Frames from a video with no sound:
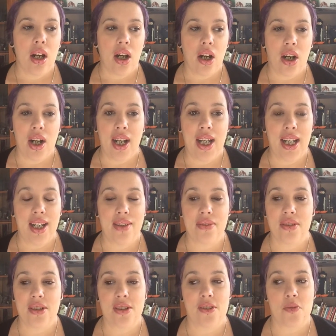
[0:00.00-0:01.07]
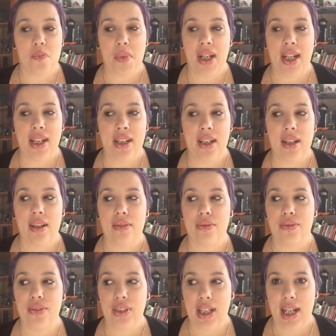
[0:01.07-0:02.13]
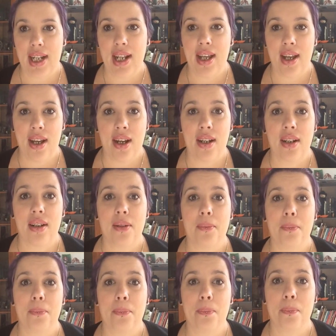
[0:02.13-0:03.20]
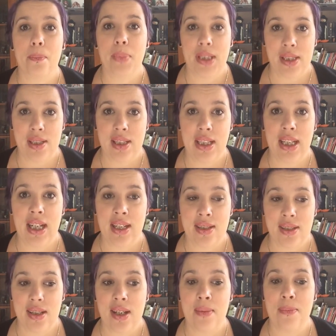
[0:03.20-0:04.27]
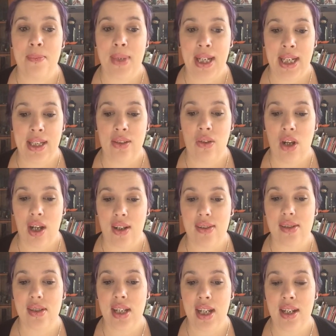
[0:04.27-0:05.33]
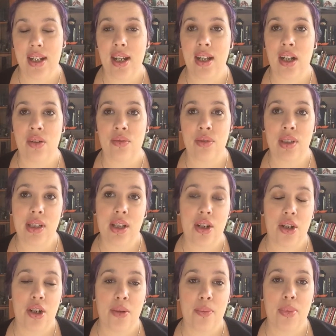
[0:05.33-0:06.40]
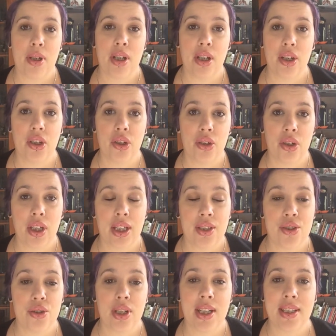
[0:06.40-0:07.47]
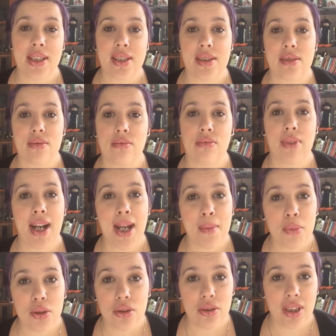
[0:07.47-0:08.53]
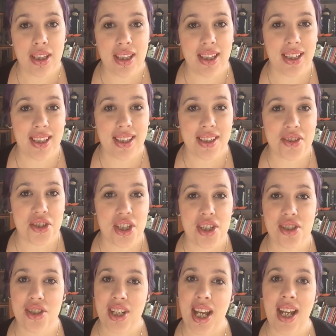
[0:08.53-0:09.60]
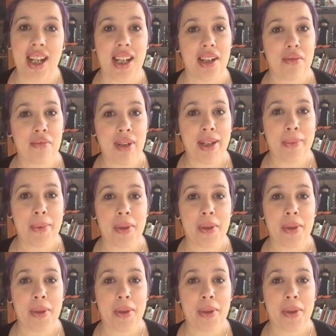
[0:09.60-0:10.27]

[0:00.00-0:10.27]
I have just been flat out busy as a bee, like I said, and I really hope you enjoyed this ramble, chit chat, get ready